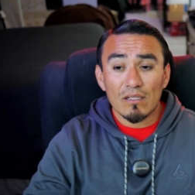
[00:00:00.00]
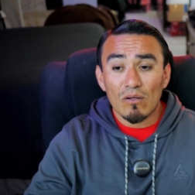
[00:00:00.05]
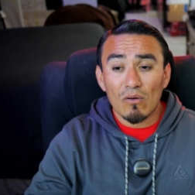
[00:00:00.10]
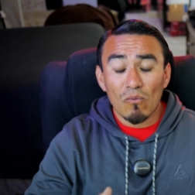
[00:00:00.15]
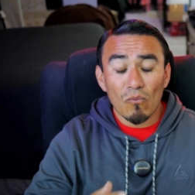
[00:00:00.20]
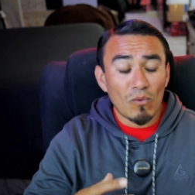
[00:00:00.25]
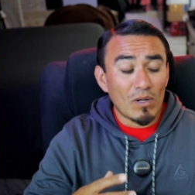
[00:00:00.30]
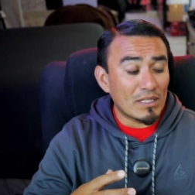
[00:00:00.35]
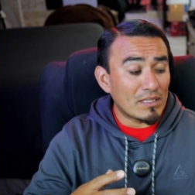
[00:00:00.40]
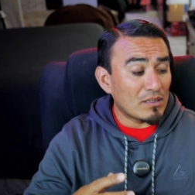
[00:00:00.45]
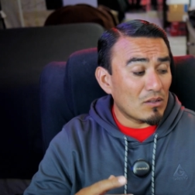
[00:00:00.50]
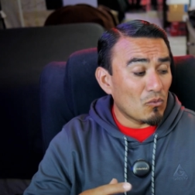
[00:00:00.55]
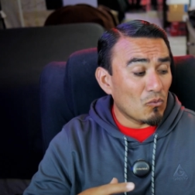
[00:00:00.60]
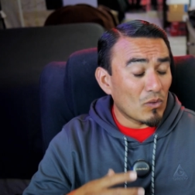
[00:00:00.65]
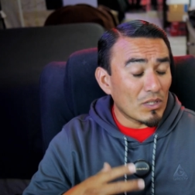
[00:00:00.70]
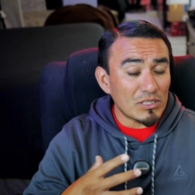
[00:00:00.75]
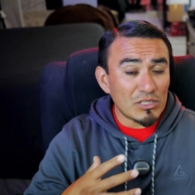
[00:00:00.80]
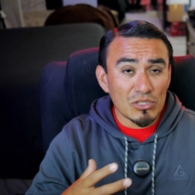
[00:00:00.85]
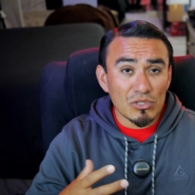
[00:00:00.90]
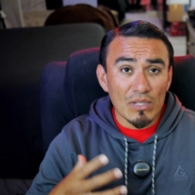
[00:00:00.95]
when
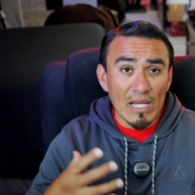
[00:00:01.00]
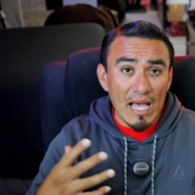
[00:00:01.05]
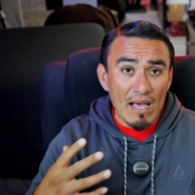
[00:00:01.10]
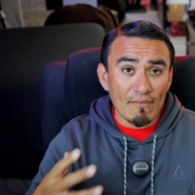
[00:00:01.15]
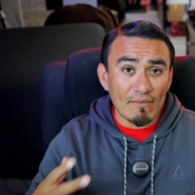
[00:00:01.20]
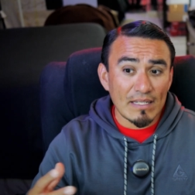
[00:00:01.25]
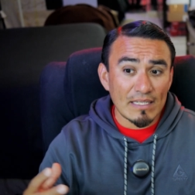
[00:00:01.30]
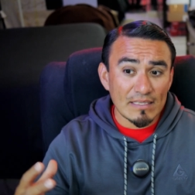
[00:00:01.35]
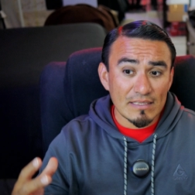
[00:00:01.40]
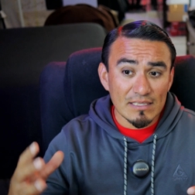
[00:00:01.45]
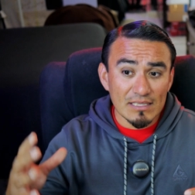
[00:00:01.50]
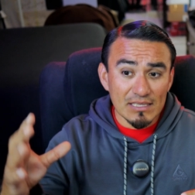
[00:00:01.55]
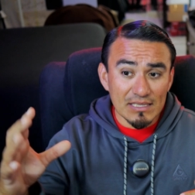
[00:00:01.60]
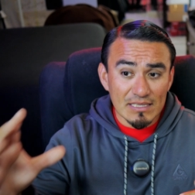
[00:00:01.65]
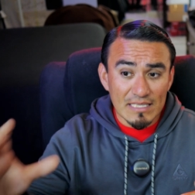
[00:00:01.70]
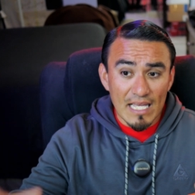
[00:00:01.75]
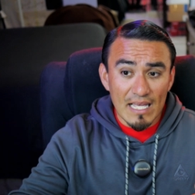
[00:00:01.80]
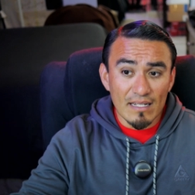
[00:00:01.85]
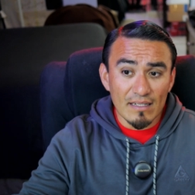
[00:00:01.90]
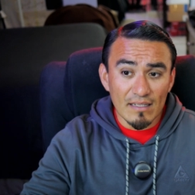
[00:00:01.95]
once you have it
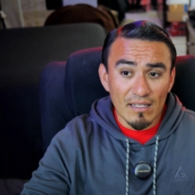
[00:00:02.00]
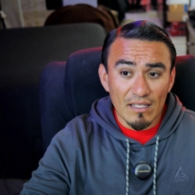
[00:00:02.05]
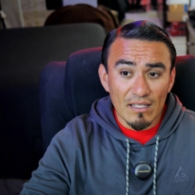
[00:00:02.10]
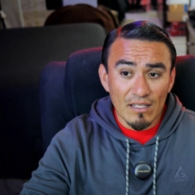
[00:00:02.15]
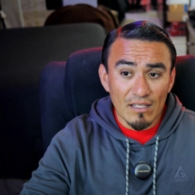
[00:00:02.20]
set,